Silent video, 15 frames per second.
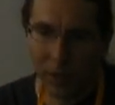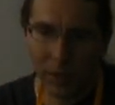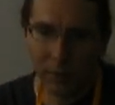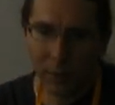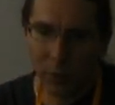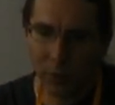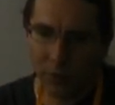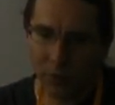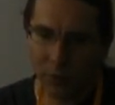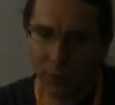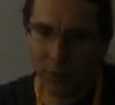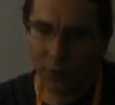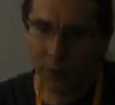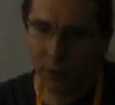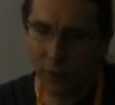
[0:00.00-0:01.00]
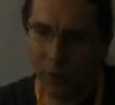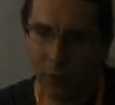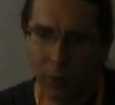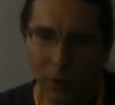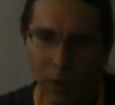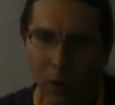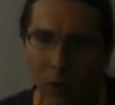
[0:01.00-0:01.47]
And of course,
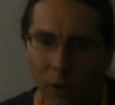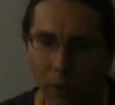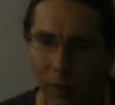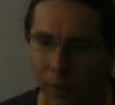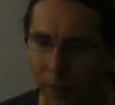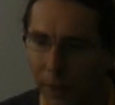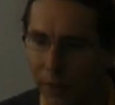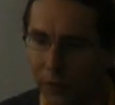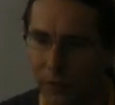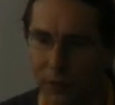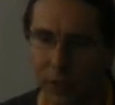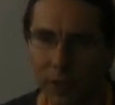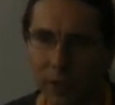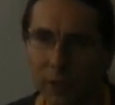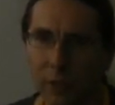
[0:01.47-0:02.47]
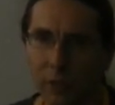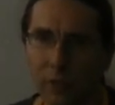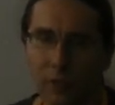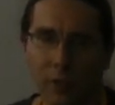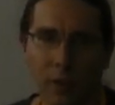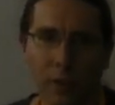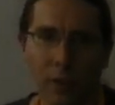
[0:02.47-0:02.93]
so this
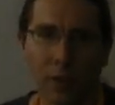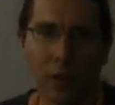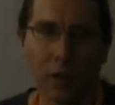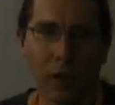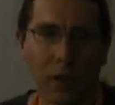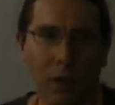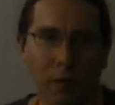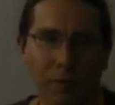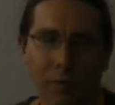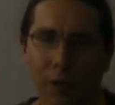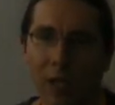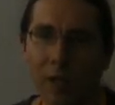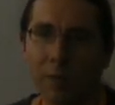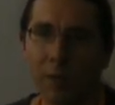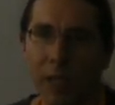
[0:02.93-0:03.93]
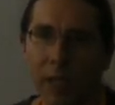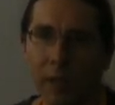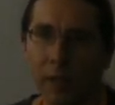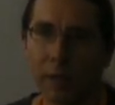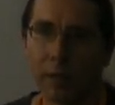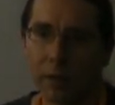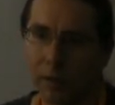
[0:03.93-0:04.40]
is frame
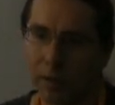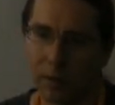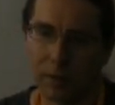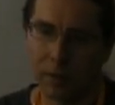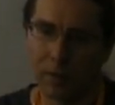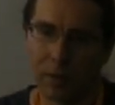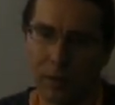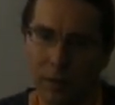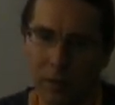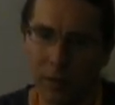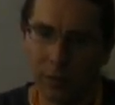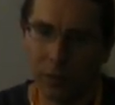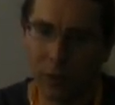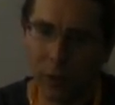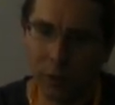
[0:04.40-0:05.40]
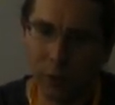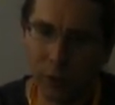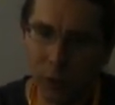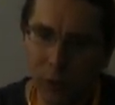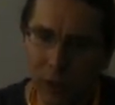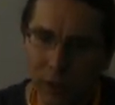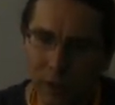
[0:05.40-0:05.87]
data, so
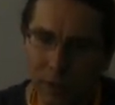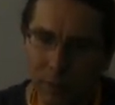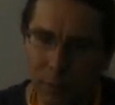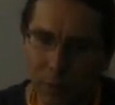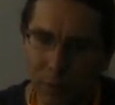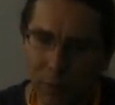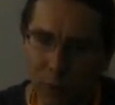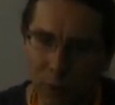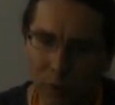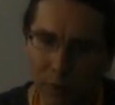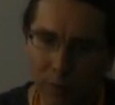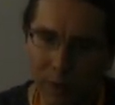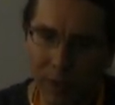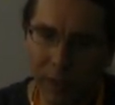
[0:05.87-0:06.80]
you can perform